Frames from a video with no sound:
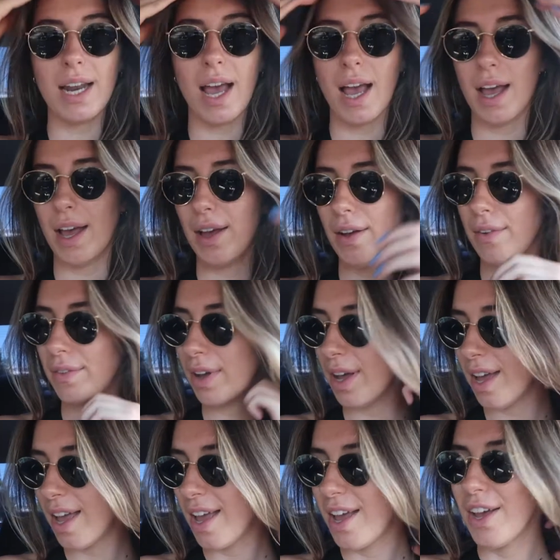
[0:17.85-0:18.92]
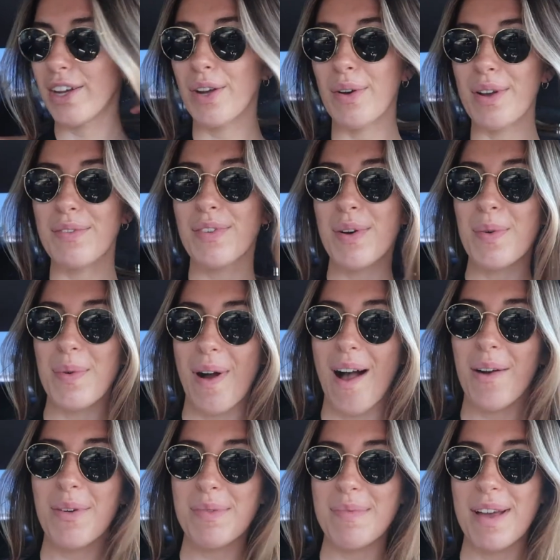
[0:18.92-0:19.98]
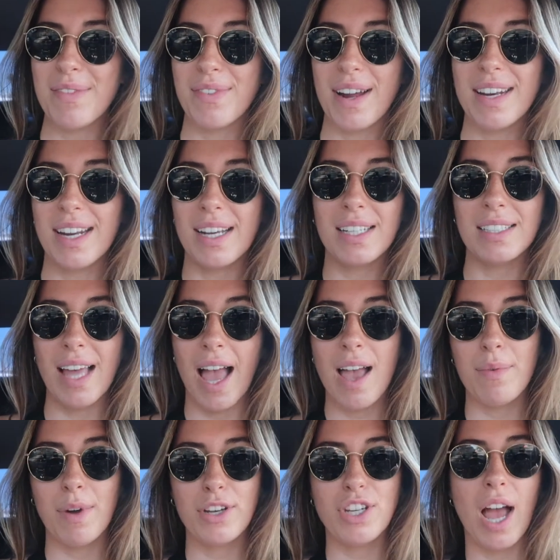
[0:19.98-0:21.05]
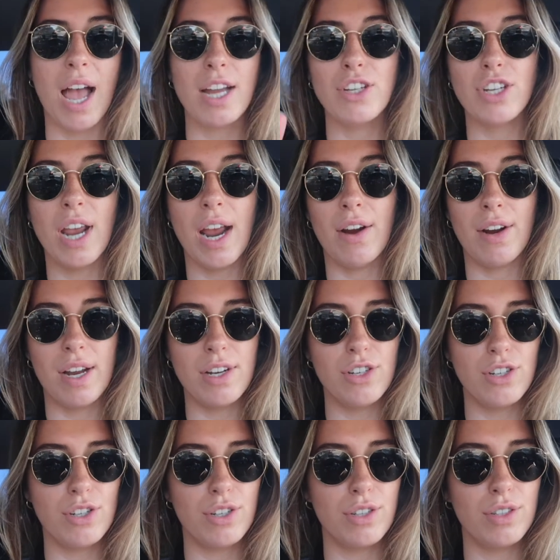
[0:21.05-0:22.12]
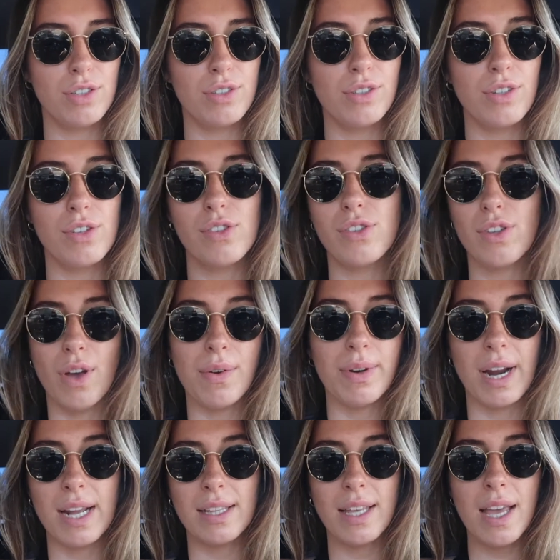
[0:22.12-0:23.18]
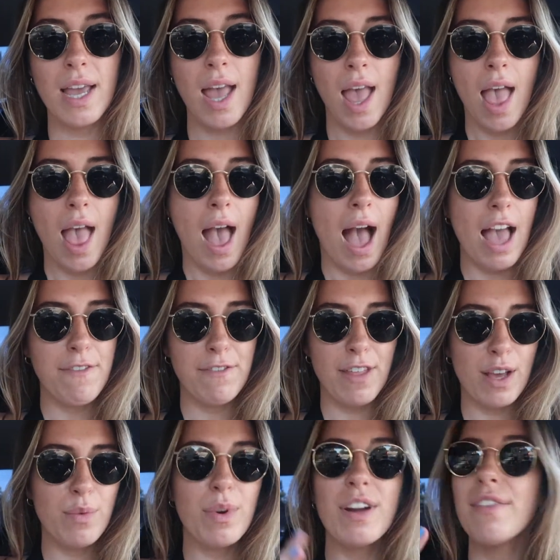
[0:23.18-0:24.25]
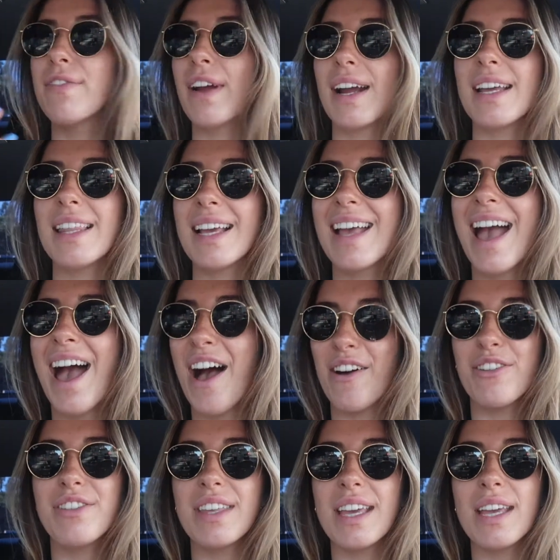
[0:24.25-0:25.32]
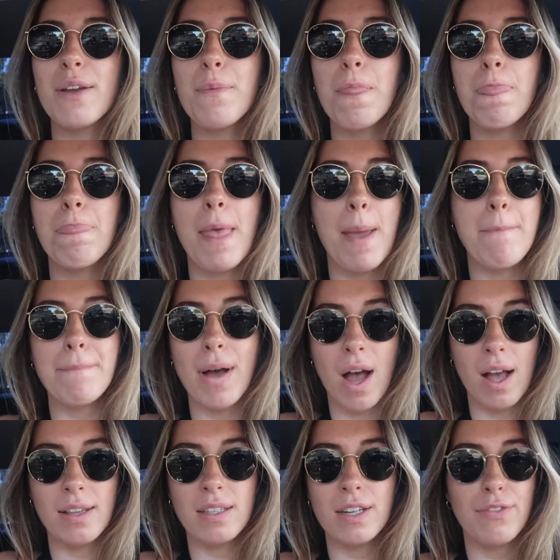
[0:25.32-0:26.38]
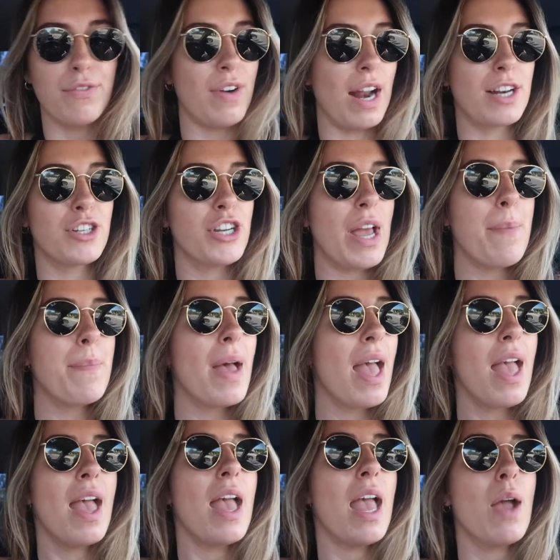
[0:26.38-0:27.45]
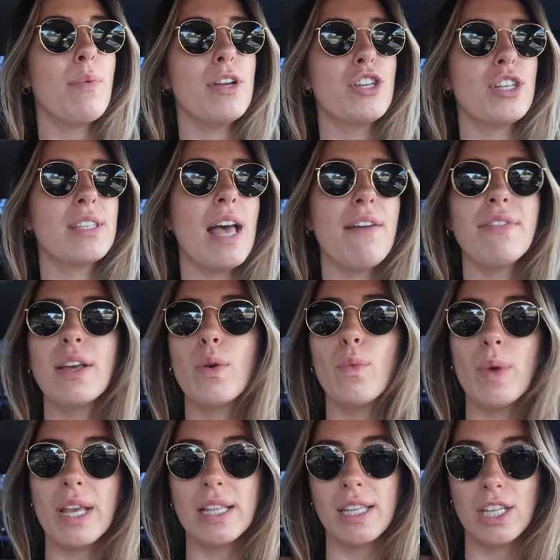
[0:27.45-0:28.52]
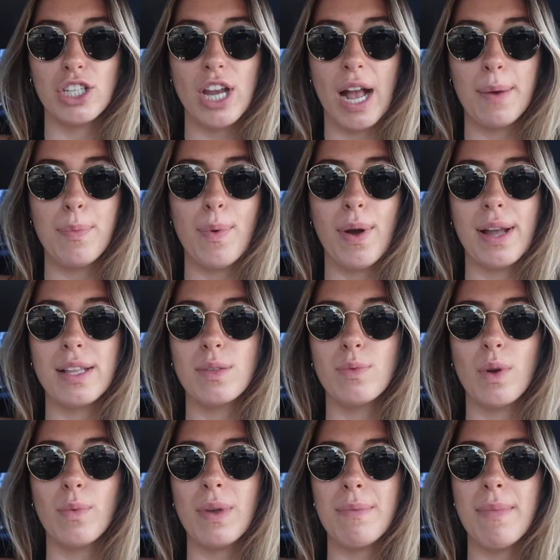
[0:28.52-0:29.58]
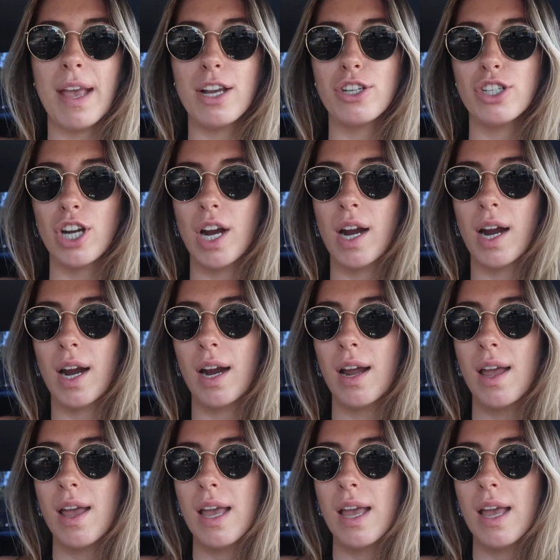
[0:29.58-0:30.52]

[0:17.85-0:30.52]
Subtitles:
Of going for a walk with my friend Nicolette, which I cherish so greatly. I feel like we're a very like healthy and positive friendship, and we just have like weekly checkpoints where we make sure